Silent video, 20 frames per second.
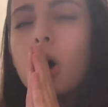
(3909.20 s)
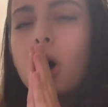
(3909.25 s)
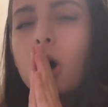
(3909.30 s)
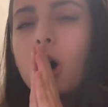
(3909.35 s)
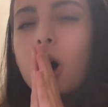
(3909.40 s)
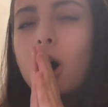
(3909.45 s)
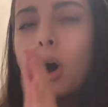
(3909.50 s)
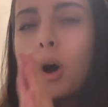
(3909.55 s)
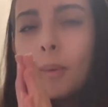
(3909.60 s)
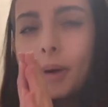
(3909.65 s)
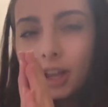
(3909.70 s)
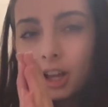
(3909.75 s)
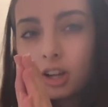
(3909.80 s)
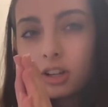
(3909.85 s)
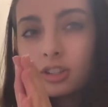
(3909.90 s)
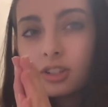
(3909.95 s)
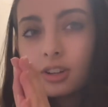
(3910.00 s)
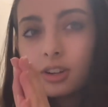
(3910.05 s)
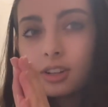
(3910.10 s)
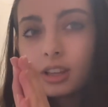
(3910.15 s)
oh my
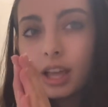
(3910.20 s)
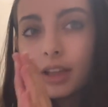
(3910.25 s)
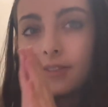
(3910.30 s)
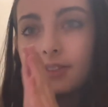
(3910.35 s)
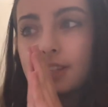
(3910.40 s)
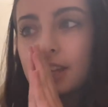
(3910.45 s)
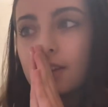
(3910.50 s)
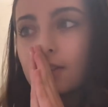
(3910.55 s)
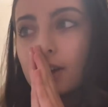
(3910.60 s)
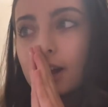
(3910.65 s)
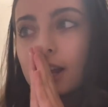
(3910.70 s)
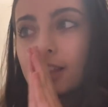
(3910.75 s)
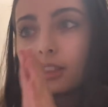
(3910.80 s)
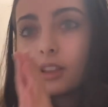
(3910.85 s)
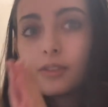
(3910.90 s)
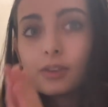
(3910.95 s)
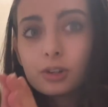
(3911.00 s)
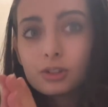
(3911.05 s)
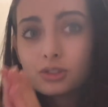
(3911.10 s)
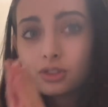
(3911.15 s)
gosh, they're a lifesaver. I
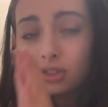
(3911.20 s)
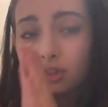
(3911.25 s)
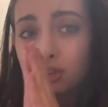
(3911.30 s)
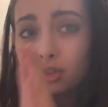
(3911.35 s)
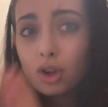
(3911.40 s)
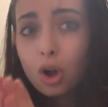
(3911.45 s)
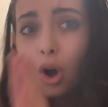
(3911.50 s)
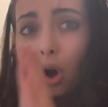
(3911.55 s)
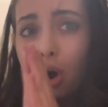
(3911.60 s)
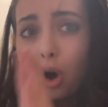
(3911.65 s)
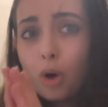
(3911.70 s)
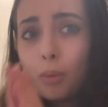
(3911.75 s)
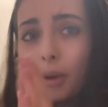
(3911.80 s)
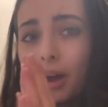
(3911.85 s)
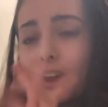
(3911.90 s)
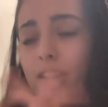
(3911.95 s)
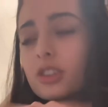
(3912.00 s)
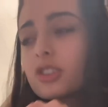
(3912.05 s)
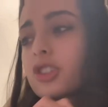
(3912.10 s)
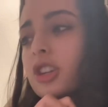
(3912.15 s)
love her so
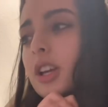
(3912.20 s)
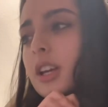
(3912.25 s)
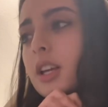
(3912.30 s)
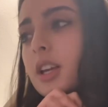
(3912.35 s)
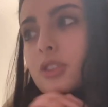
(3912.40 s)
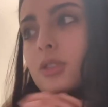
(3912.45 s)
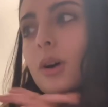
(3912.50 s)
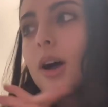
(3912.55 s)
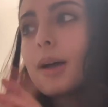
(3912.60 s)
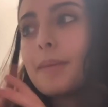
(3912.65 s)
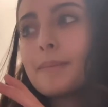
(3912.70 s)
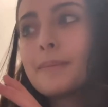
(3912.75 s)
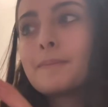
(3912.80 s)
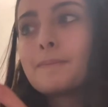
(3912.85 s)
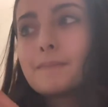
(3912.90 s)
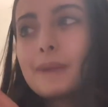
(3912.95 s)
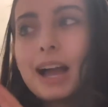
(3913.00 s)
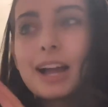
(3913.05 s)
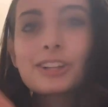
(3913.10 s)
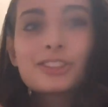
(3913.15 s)
much. So I'm
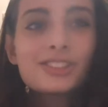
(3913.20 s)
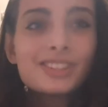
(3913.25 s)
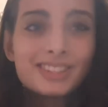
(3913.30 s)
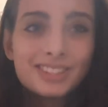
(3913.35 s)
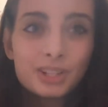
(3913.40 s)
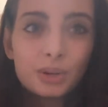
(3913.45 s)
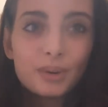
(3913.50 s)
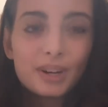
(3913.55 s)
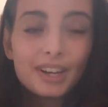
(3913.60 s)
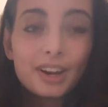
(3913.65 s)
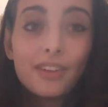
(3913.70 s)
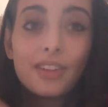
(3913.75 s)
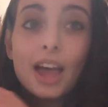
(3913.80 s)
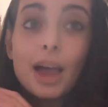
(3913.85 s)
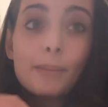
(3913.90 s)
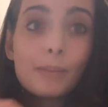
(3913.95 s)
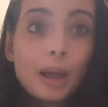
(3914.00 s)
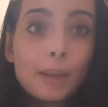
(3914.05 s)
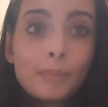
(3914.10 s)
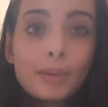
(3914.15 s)
actually still working on
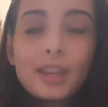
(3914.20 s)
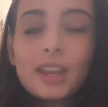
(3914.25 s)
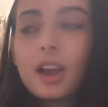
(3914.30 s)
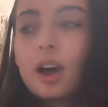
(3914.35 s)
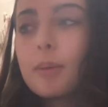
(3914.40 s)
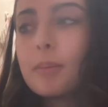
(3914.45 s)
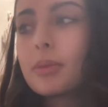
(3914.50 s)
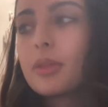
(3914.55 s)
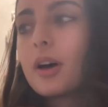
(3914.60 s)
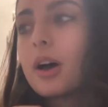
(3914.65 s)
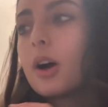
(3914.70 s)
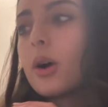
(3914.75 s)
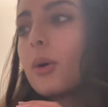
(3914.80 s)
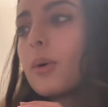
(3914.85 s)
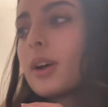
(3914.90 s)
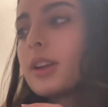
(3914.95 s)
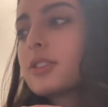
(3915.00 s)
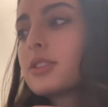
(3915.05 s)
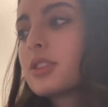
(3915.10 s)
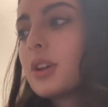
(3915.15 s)
that. I'm wrapping it up
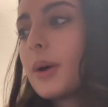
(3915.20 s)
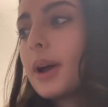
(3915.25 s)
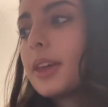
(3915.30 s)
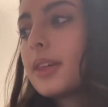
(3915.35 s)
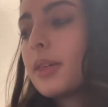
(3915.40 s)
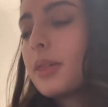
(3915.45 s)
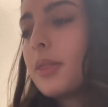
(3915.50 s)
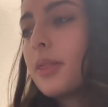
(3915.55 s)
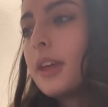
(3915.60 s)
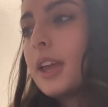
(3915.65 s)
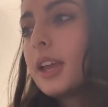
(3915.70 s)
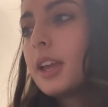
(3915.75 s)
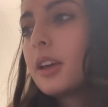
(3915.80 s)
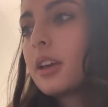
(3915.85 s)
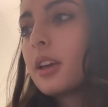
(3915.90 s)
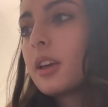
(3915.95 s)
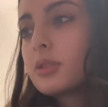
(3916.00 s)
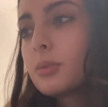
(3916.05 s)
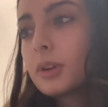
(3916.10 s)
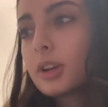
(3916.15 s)
though, so I
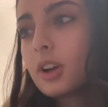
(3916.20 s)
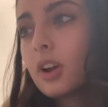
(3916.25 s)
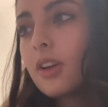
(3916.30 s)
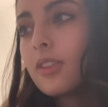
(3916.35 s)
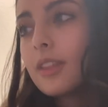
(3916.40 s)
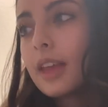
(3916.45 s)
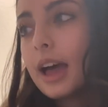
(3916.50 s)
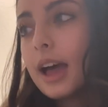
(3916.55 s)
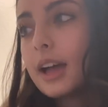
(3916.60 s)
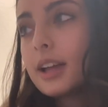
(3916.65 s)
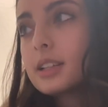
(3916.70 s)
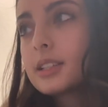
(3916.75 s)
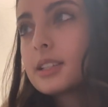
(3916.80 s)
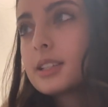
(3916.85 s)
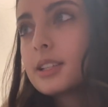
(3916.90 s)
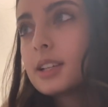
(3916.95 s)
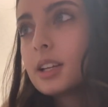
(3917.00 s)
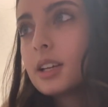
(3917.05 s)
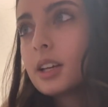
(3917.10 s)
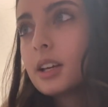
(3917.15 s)
think we're good on
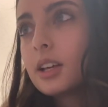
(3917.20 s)
that.